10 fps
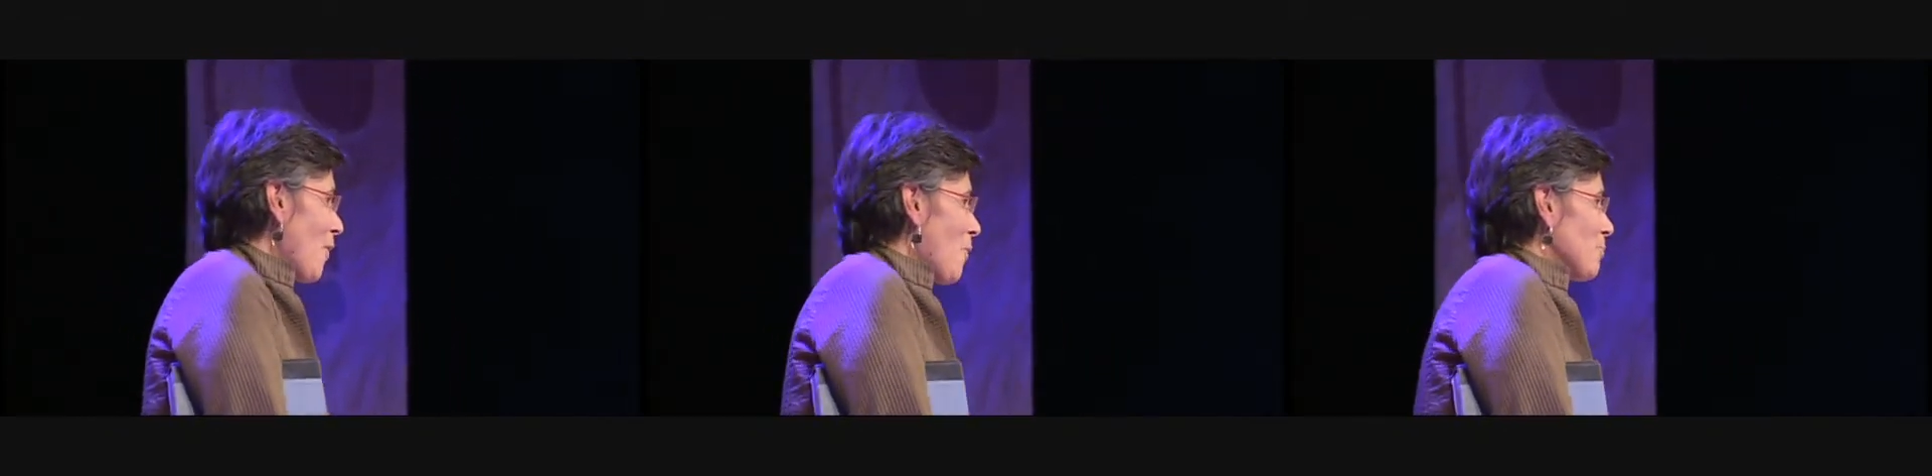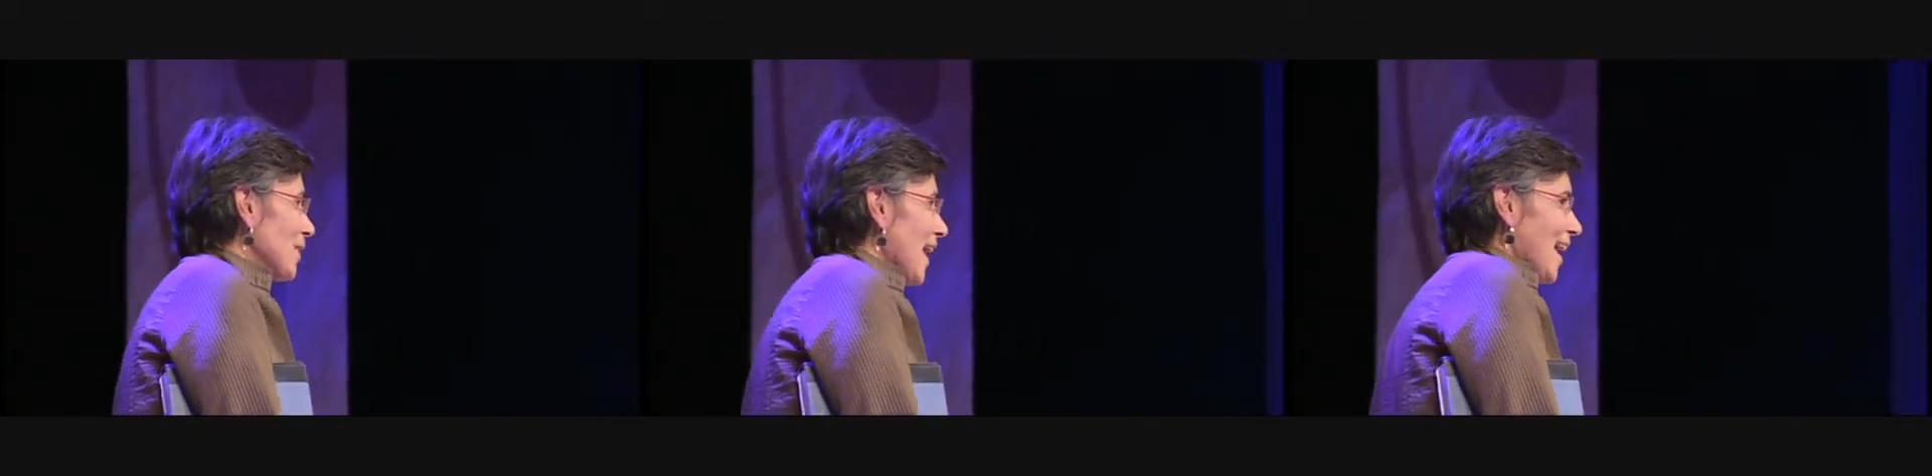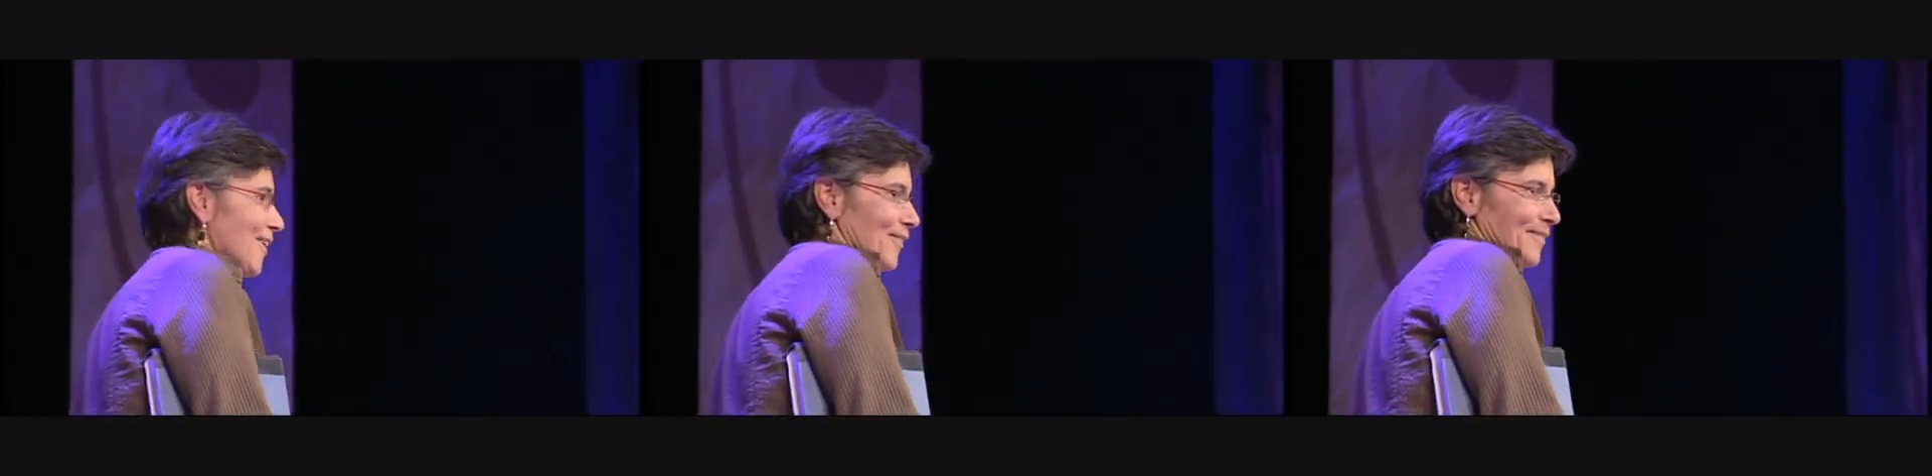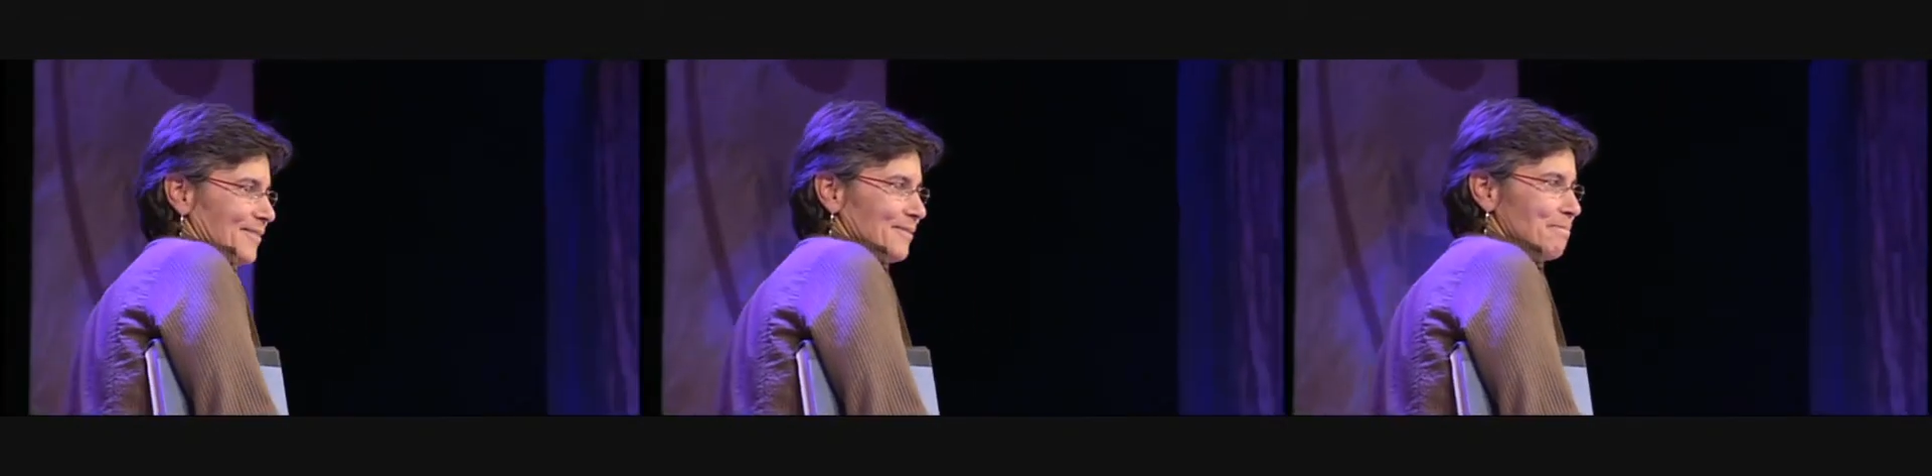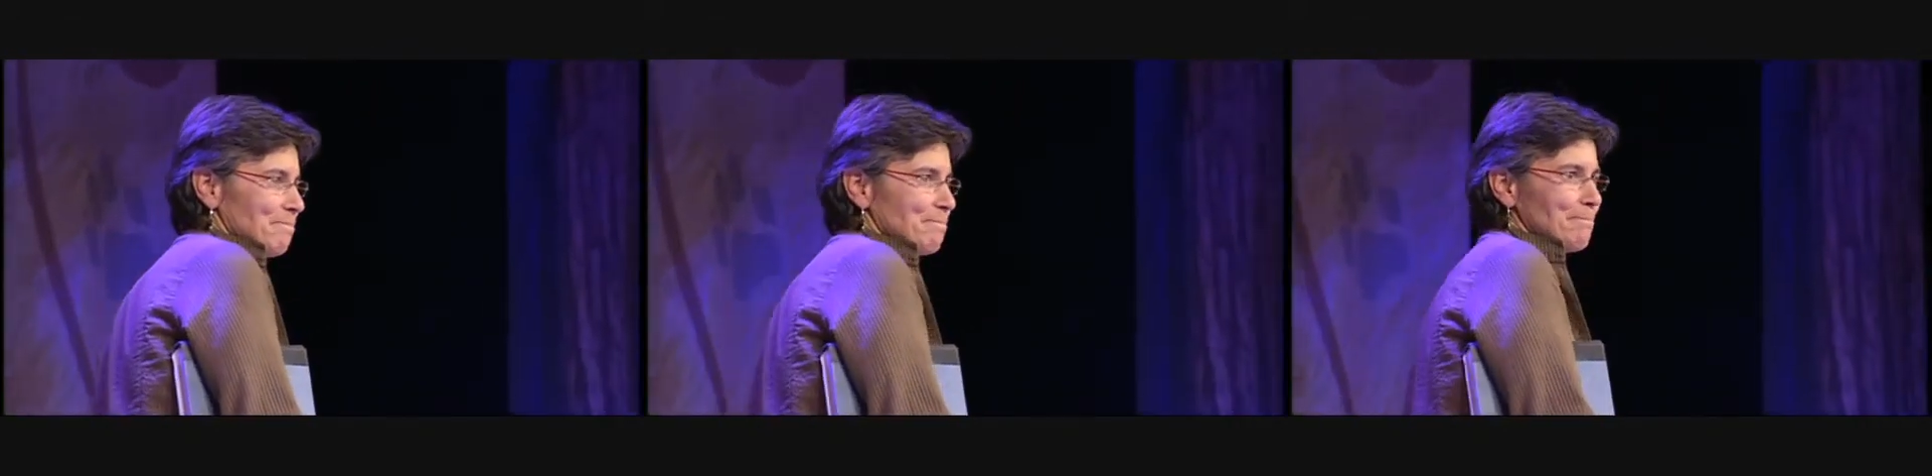hometown,
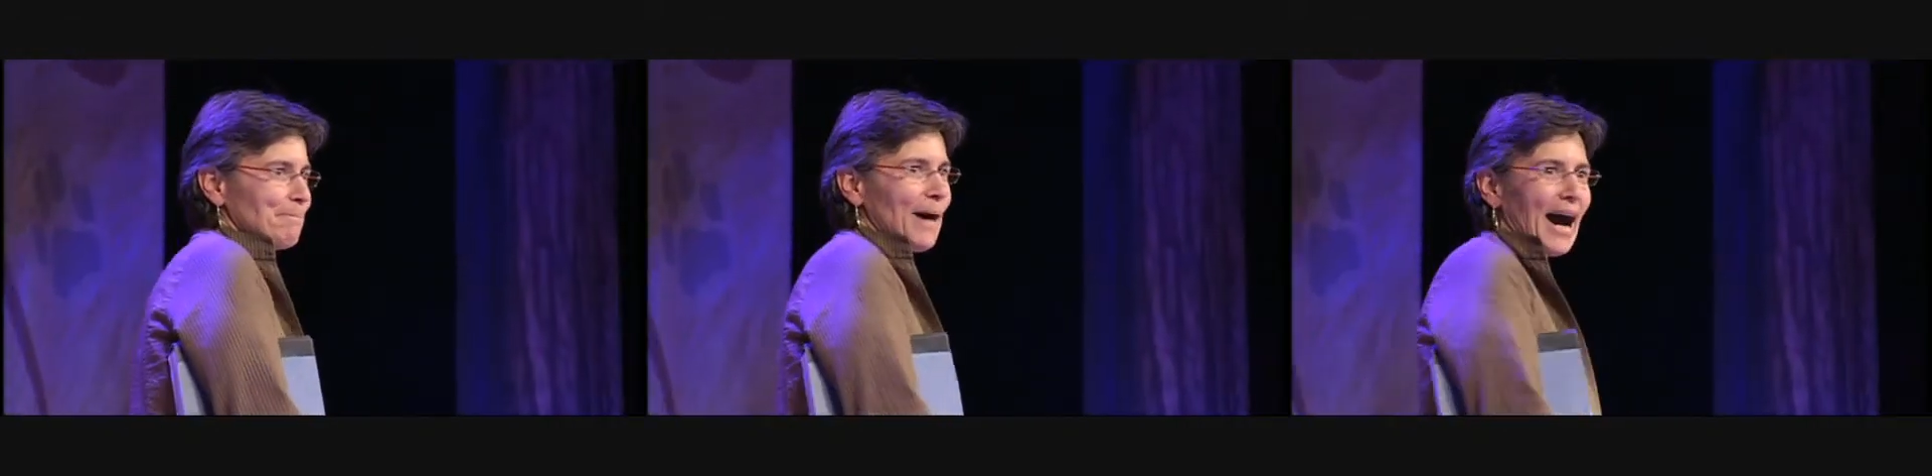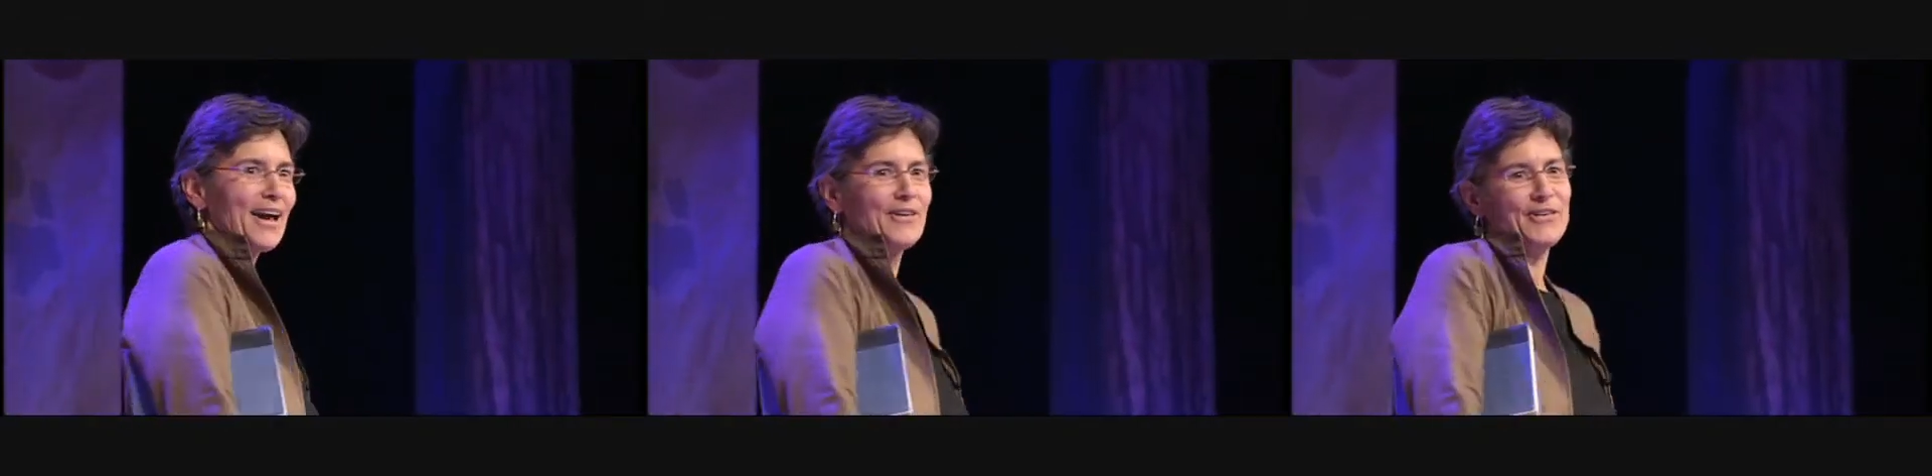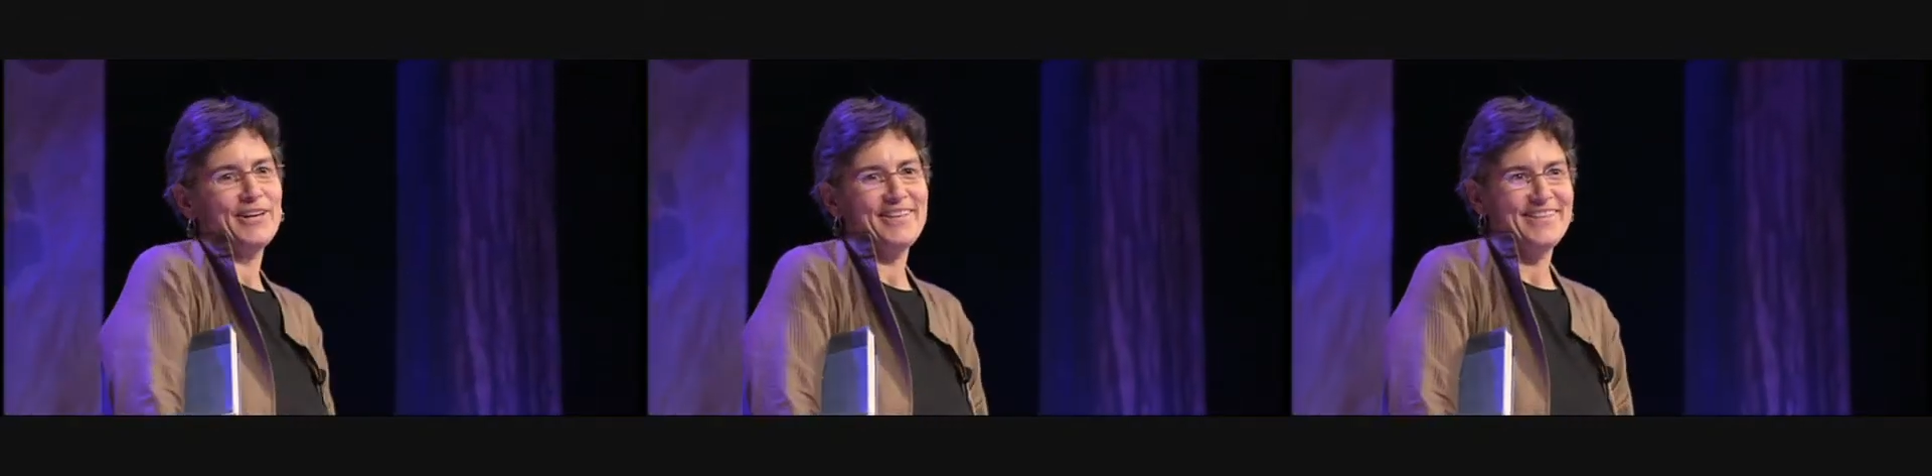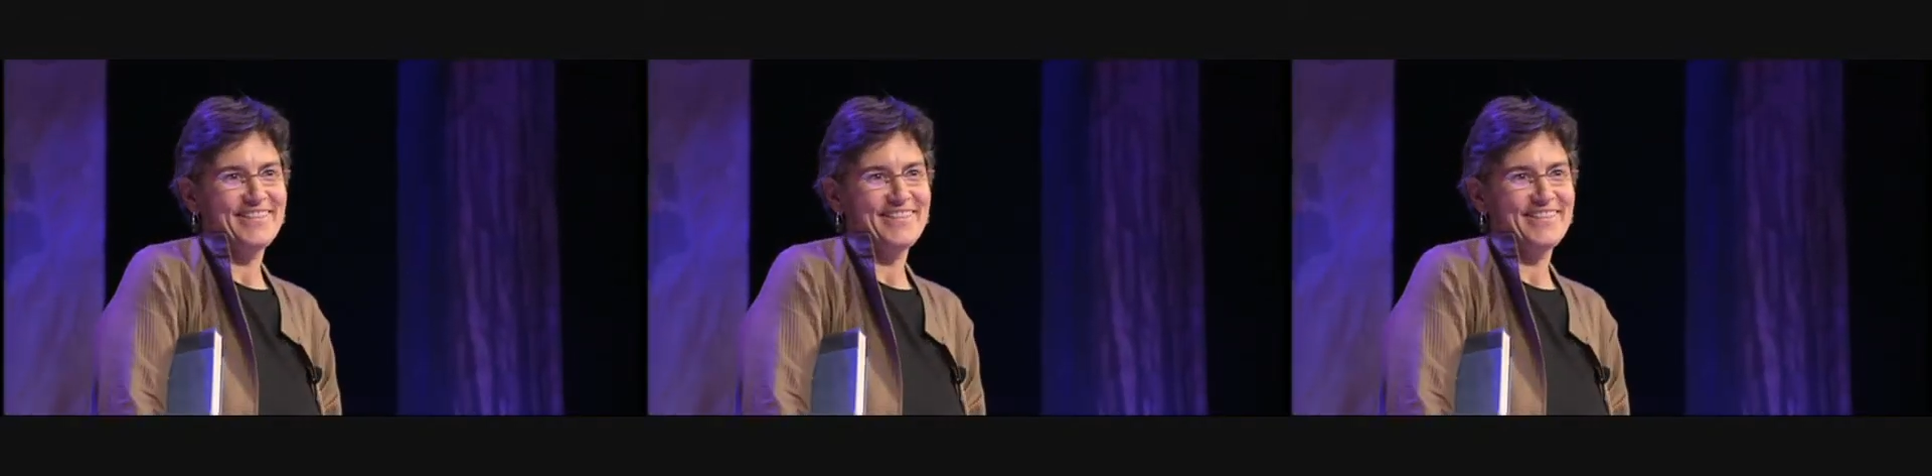my hood.